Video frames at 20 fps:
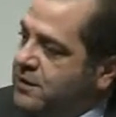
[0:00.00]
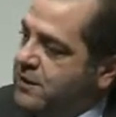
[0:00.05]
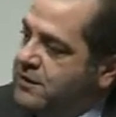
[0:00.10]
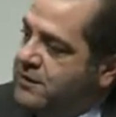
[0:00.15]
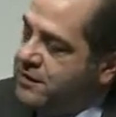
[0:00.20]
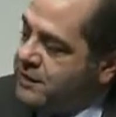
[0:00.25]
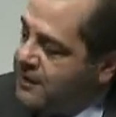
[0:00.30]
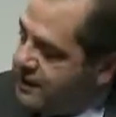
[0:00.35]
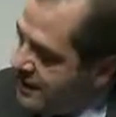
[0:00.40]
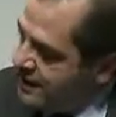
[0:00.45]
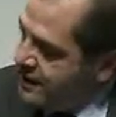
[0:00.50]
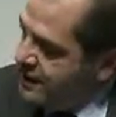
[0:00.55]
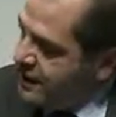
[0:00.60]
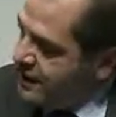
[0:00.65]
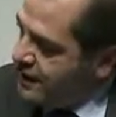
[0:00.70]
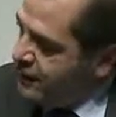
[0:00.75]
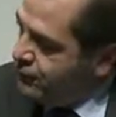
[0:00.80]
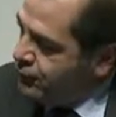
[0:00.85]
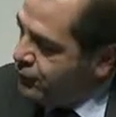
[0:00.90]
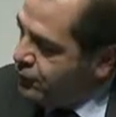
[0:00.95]
to get
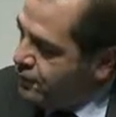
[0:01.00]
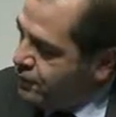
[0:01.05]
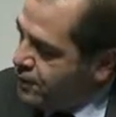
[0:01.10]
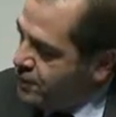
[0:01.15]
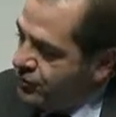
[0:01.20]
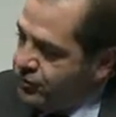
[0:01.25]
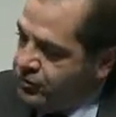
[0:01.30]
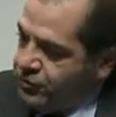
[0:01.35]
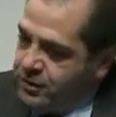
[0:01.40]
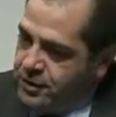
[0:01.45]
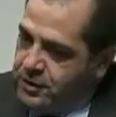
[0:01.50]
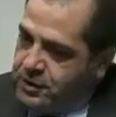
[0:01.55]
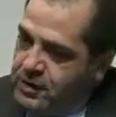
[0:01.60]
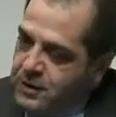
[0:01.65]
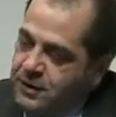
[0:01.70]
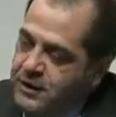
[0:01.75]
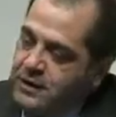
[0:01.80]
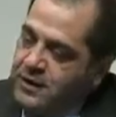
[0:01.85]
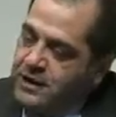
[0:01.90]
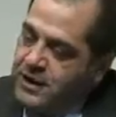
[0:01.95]
that information,
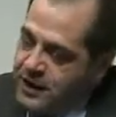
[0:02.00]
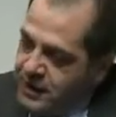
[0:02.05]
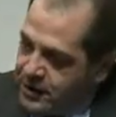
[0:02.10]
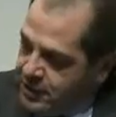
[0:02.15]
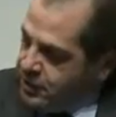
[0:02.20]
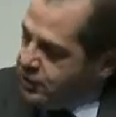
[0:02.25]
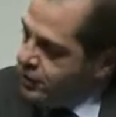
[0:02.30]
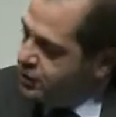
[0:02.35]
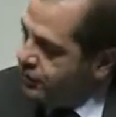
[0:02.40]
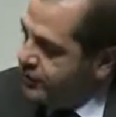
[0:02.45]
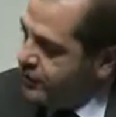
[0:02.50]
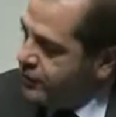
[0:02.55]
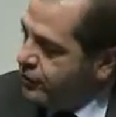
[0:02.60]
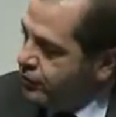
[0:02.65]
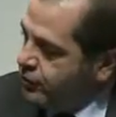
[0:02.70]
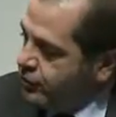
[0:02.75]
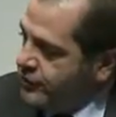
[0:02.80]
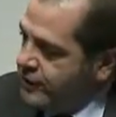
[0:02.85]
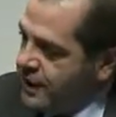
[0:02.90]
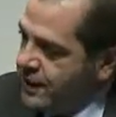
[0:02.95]
get it in your
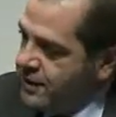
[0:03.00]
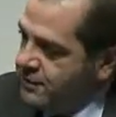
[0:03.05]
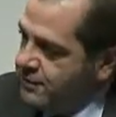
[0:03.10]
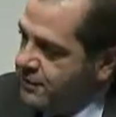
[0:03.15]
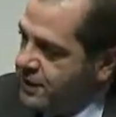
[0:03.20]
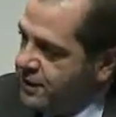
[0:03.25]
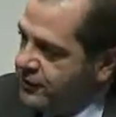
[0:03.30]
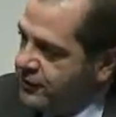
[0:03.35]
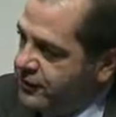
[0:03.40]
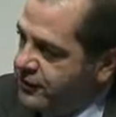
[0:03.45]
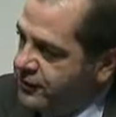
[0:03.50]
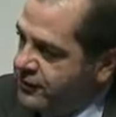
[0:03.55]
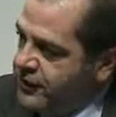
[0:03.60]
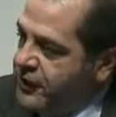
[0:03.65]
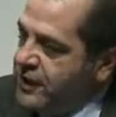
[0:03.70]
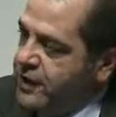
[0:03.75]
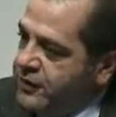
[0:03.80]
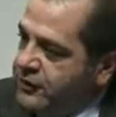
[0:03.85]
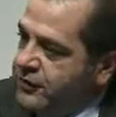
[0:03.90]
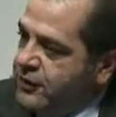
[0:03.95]
central databases.
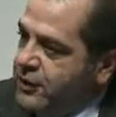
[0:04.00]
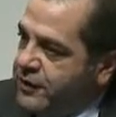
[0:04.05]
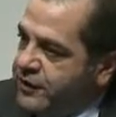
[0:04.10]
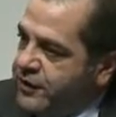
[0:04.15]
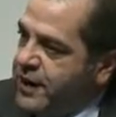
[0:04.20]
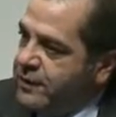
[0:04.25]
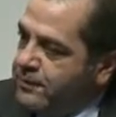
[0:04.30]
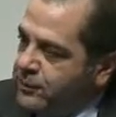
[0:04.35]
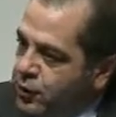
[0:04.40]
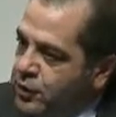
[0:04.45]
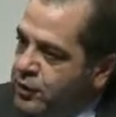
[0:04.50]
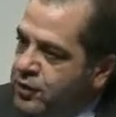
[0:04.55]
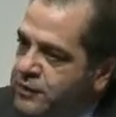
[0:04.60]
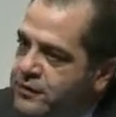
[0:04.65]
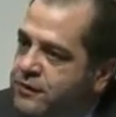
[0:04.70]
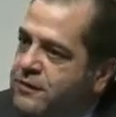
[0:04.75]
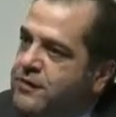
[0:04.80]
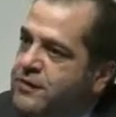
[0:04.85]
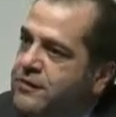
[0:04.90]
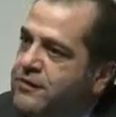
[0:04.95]
So at that
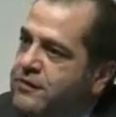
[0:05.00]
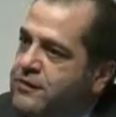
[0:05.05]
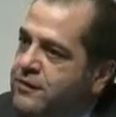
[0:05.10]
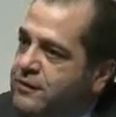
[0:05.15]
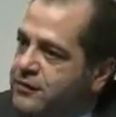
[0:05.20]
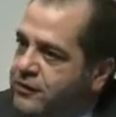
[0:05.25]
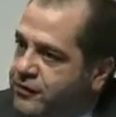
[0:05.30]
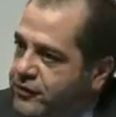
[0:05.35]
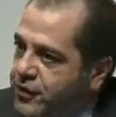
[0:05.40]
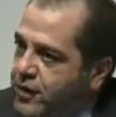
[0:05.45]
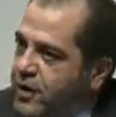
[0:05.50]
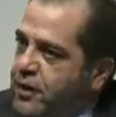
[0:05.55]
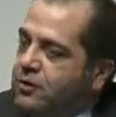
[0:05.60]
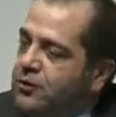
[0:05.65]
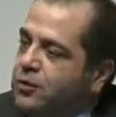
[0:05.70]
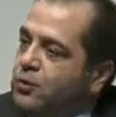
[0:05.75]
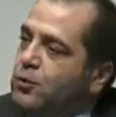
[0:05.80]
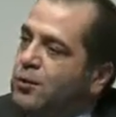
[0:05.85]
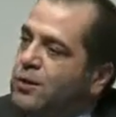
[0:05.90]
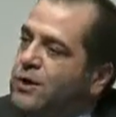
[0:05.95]
point, start
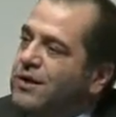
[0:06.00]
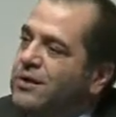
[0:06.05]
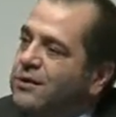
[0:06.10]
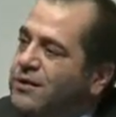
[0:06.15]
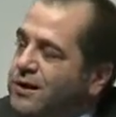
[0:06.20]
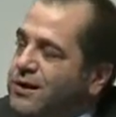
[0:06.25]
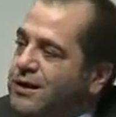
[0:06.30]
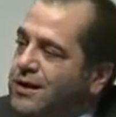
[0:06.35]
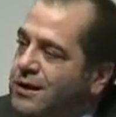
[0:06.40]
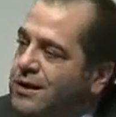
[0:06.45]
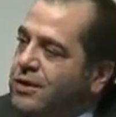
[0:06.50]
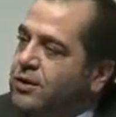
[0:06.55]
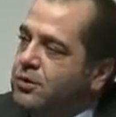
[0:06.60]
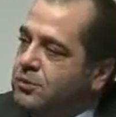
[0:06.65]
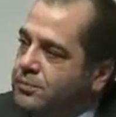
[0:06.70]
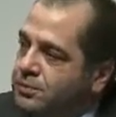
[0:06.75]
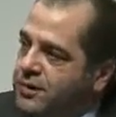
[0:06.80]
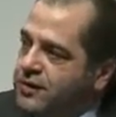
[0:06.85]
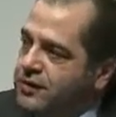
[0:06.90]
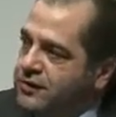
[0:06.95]
rethinking your
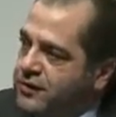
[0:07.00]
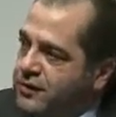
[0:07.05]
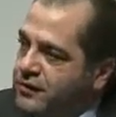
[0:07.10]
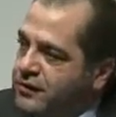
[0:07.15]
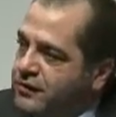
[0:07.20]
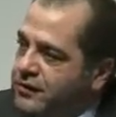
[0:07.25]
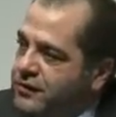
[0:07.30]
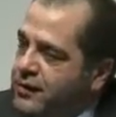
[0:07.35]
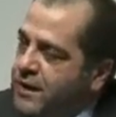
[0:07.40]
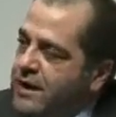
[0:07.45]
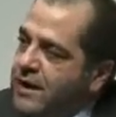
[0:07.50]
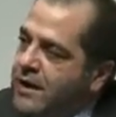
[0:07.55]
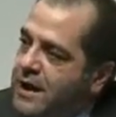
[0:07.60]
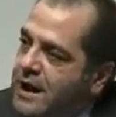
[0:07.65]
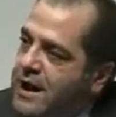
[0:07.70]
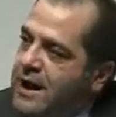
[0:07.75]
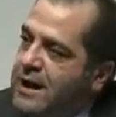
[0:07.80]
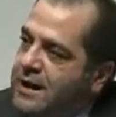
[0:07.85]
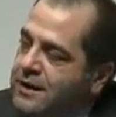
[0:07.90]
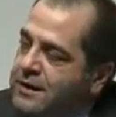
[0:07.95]
business
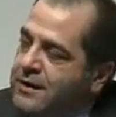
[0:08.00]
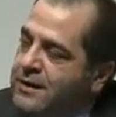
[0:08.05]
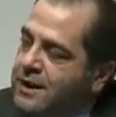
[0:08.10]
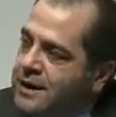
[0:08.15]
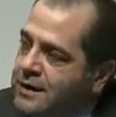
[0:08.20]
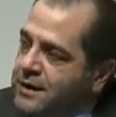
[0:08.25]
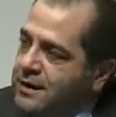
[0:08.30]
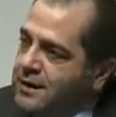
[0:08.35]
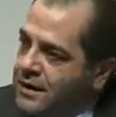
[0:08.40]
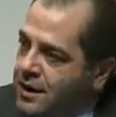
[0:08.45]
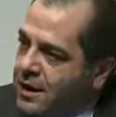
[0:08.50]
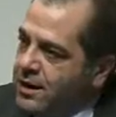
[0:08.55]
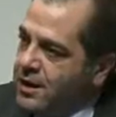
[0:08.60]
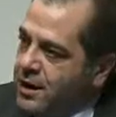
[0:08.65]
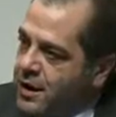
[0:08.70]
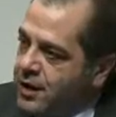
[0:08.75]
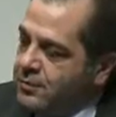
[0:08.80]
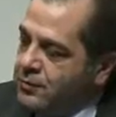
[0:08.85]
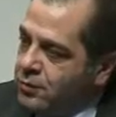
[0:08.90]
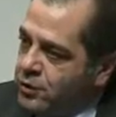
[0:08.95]
and getting a
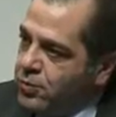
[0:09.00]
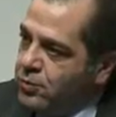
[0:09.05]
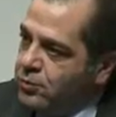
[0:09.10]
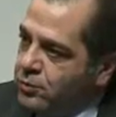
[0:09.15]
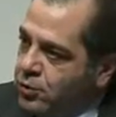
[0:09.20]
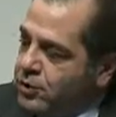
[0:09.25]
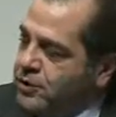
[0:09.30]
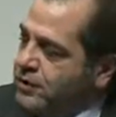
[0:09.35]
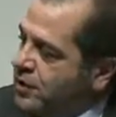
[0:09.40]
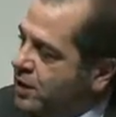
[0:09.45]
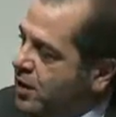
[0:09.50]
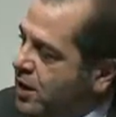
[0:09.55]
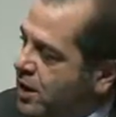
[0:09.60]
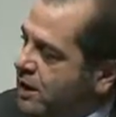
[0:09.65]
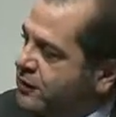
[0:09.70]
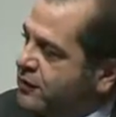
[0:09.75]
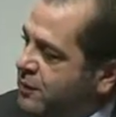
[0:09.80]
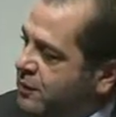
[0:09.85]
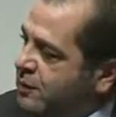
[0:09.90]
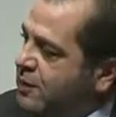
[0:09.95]
lot more in the
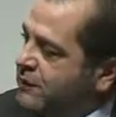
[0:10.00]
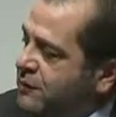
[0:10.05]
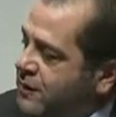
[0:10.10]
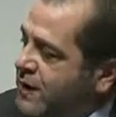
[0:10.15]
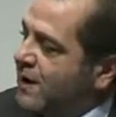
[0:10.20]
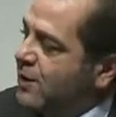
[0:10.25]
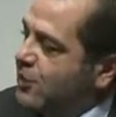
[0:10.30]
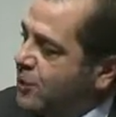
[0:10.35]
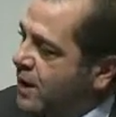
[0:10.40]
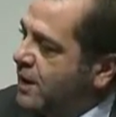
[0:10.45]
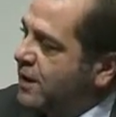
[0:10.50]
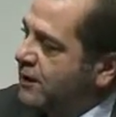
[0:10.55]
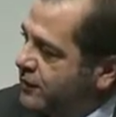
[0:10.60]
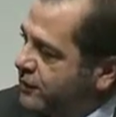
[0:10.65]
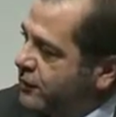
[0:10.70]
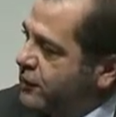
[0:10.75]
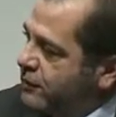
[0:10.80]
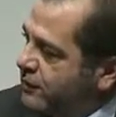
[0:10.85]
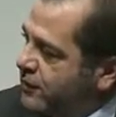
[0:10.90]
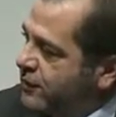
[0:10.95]
concept of value-added
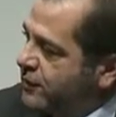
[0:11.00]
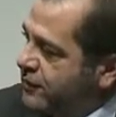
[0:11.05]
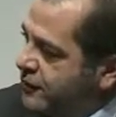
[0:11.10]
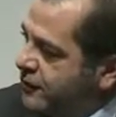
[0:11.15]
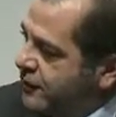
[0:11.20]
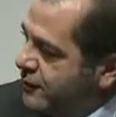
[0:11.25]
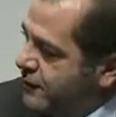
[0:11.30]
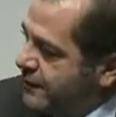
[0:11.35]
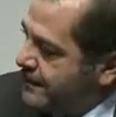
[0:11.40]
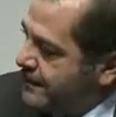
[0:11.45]
services.